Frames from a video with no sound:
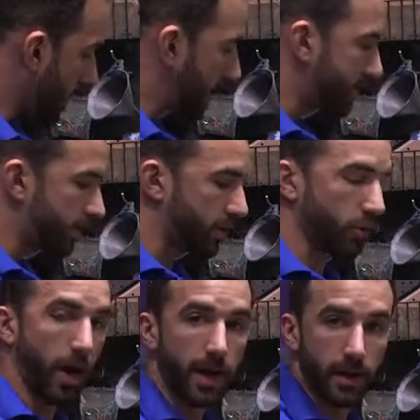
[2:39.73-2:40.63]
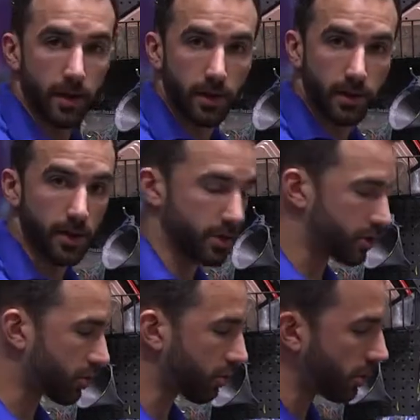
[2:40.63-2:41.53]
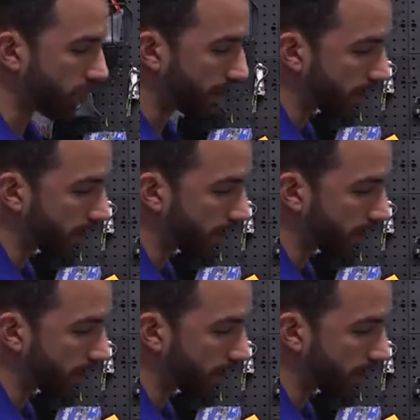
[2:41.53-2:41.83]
it's threaded to screw